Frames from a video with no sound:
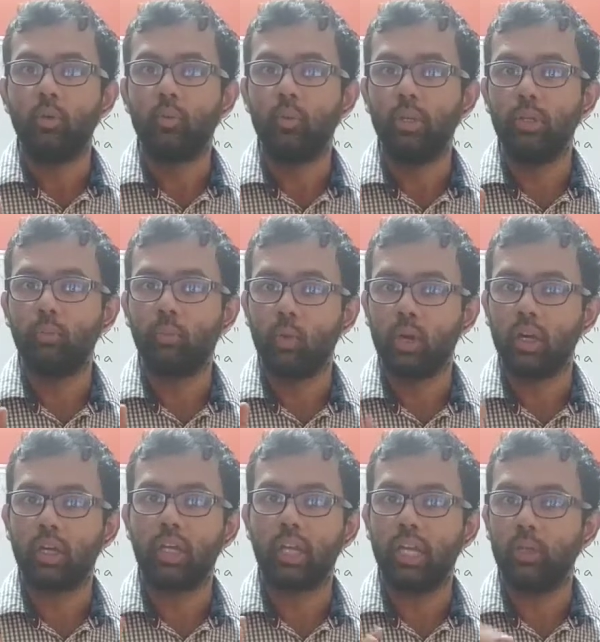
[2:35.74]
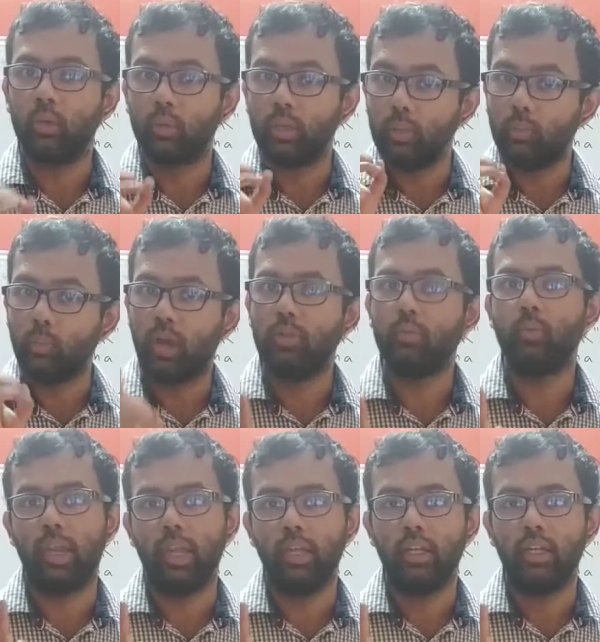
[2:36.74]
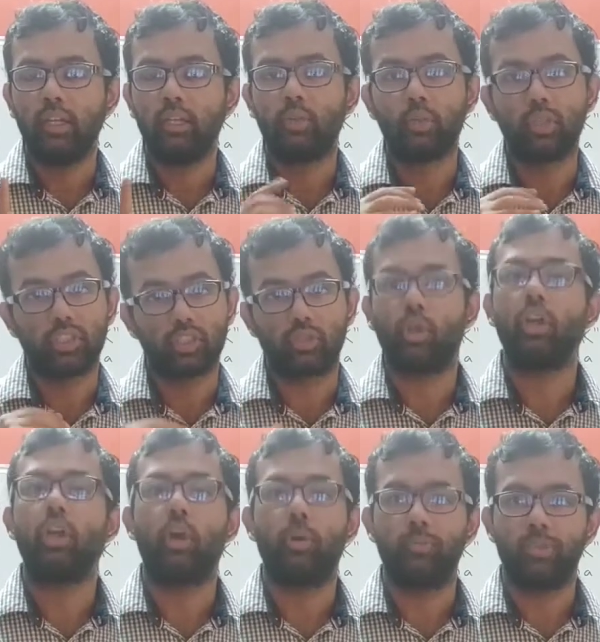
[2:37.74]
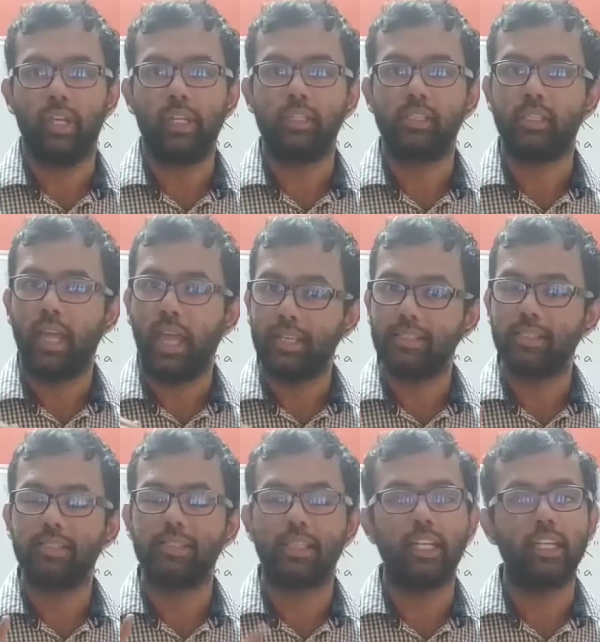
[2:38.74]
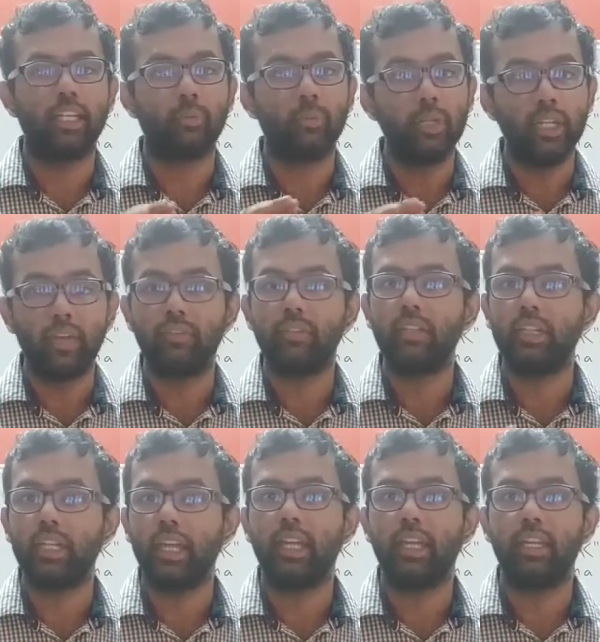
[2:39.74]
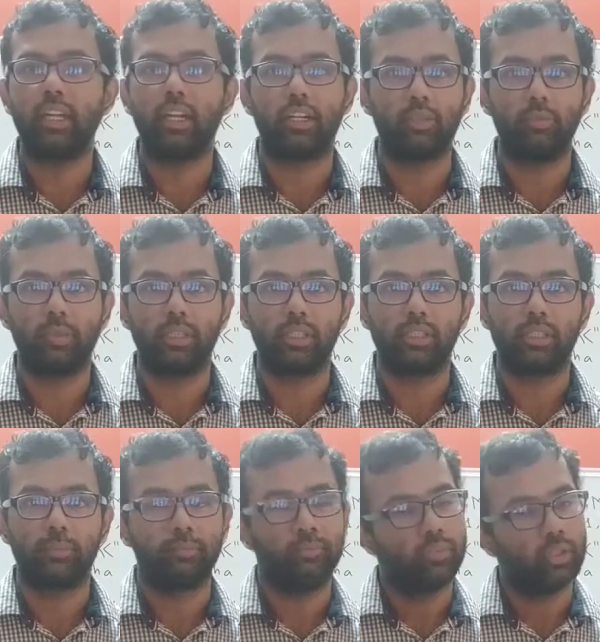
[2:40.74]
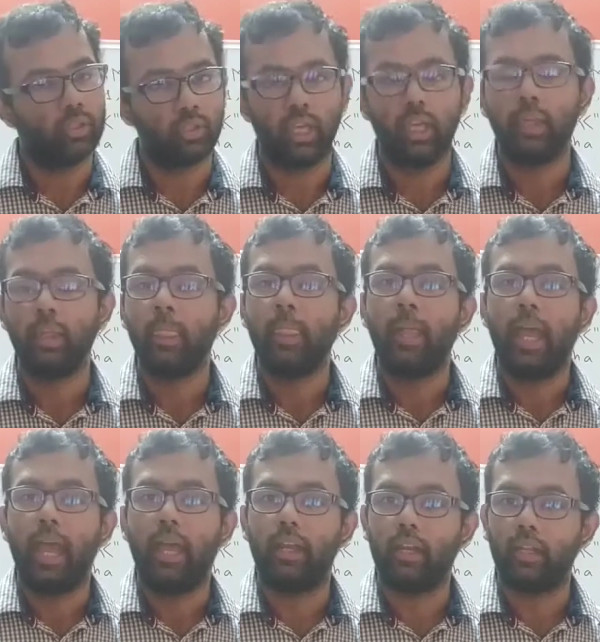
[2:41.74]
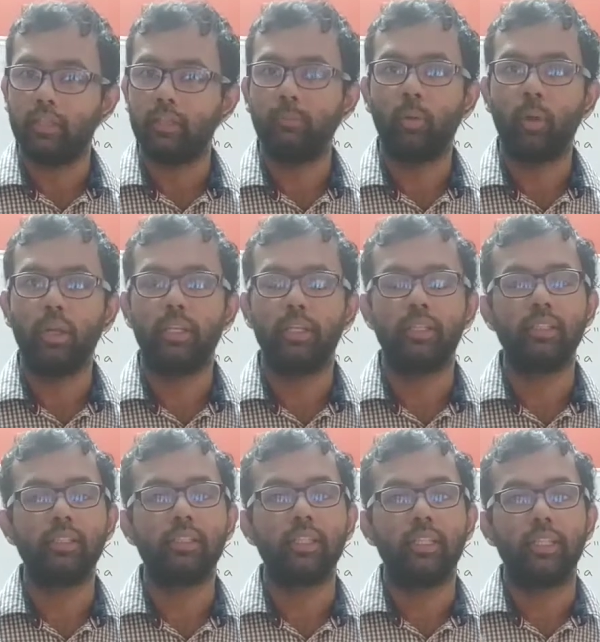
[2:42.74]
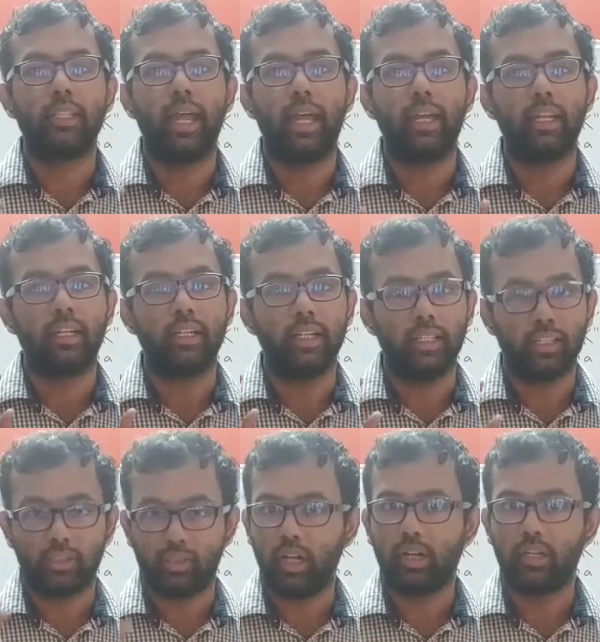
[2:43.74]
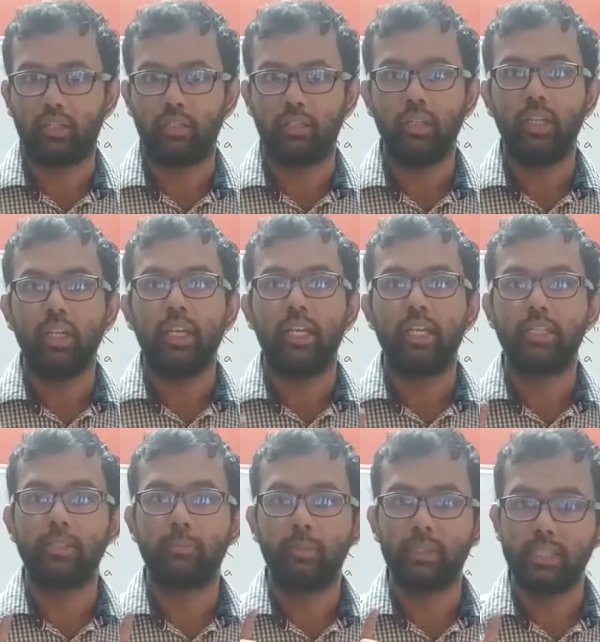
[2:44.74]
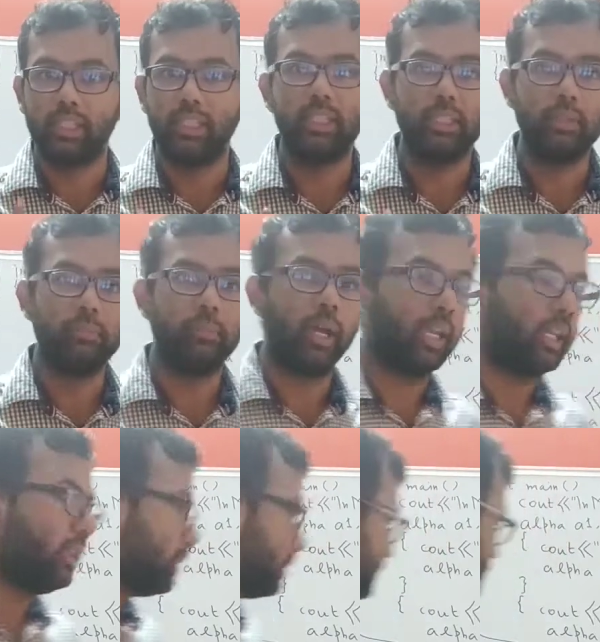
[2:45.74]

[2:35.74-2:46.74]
will work in only one way to destroy objects. As a result, it will never take any arguments. Okay? And another point is that a destructor is preceded by